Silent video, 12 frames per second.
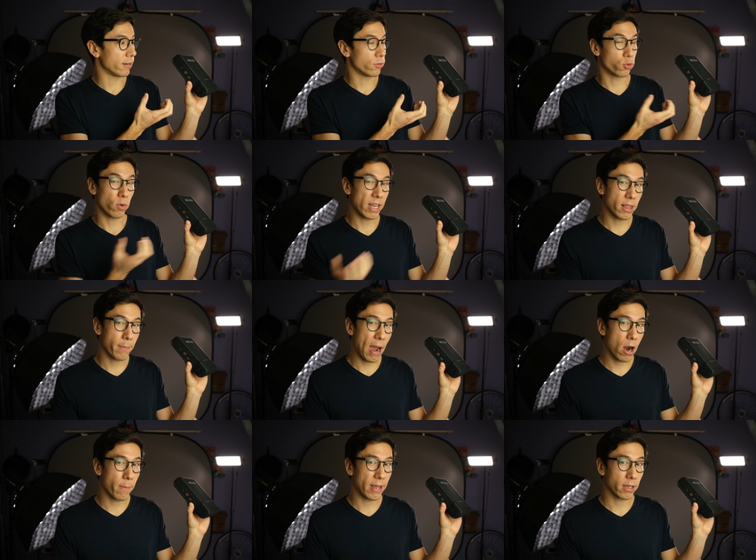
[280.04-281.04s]
drain the
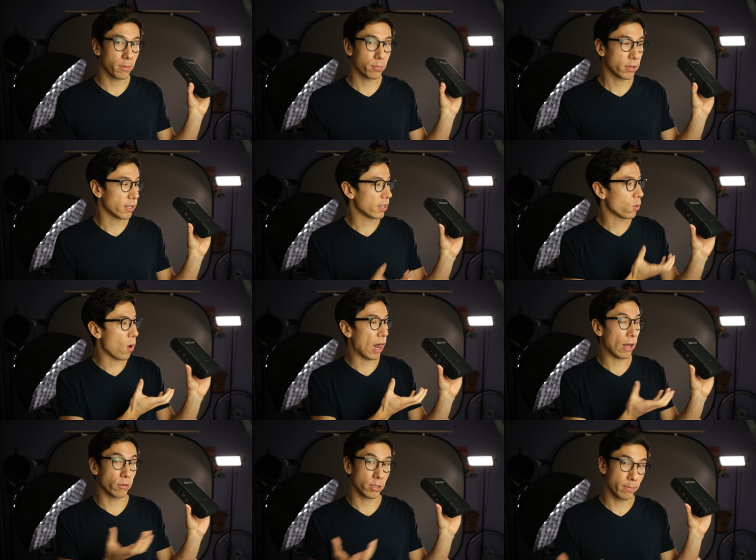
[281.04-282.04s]
power bank completely while
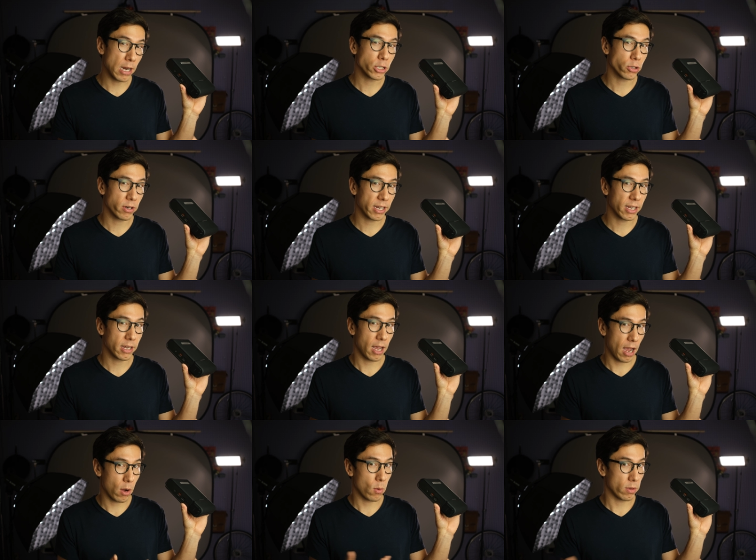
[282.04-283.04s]
I was measuring
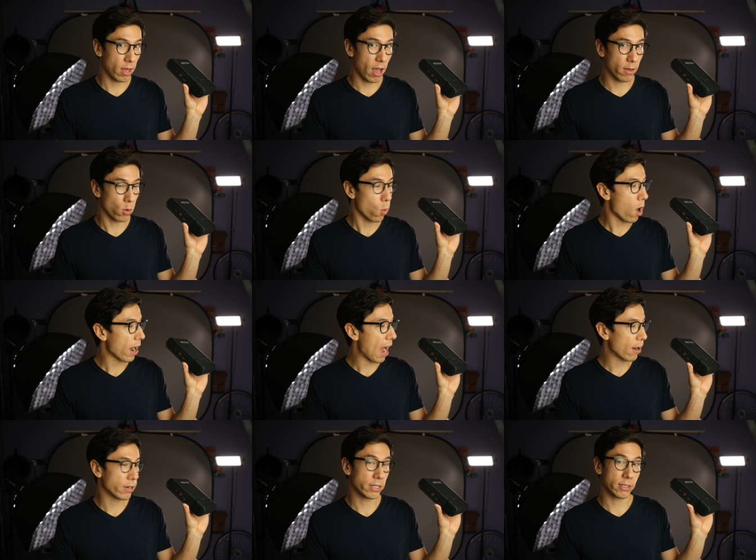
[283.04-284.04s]
the watt
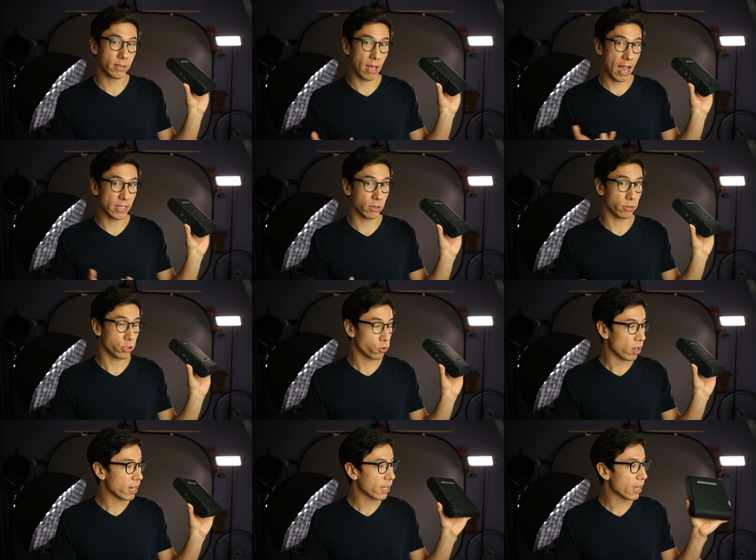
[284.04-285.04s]
hours as I was
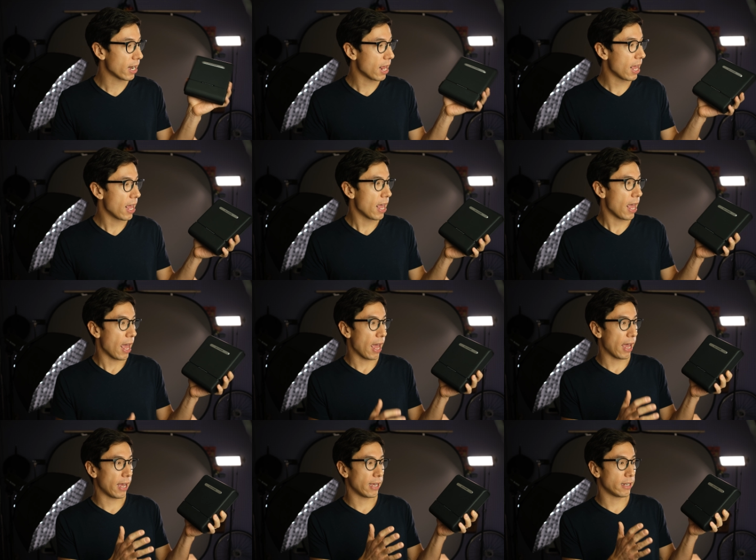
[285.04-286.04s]
draining it.
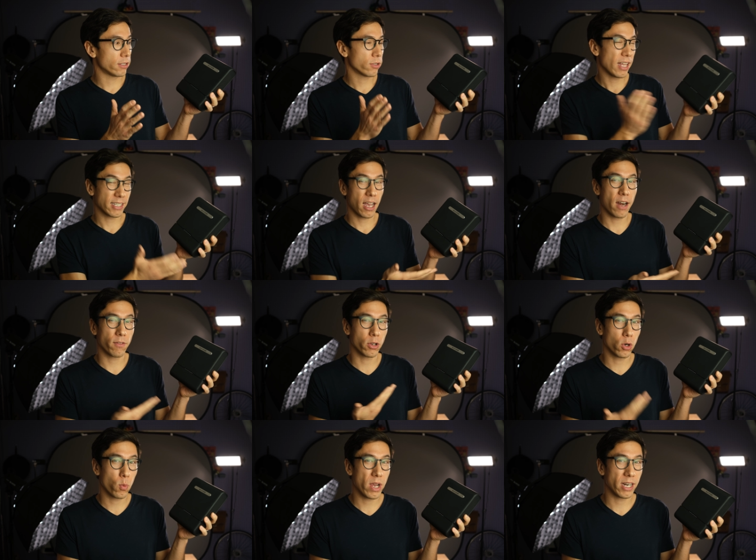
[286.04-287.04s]
And so that's kind of a
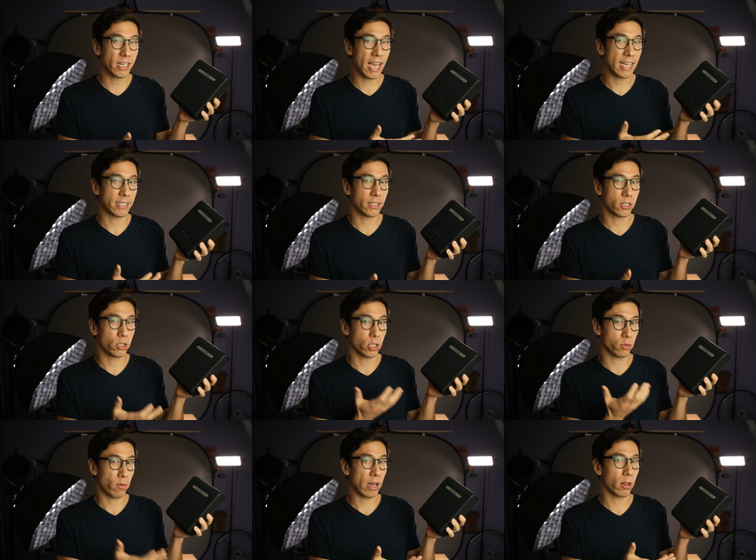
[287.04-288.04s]
good way to test
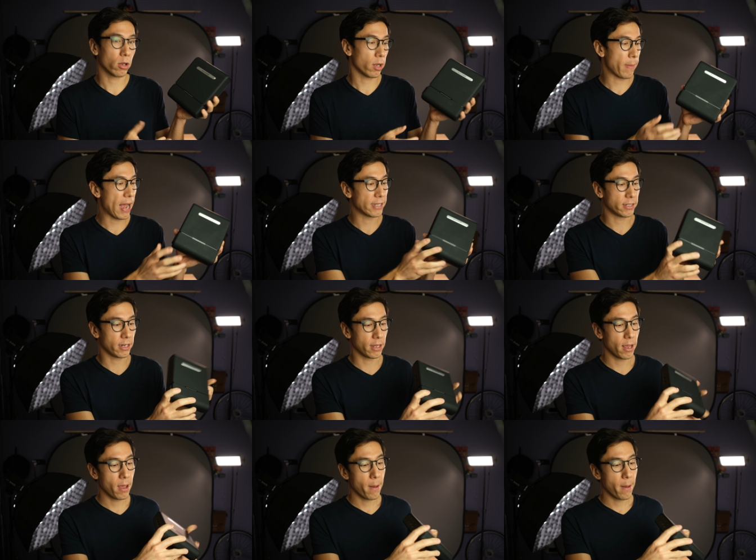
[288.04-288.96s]
just regular capacity.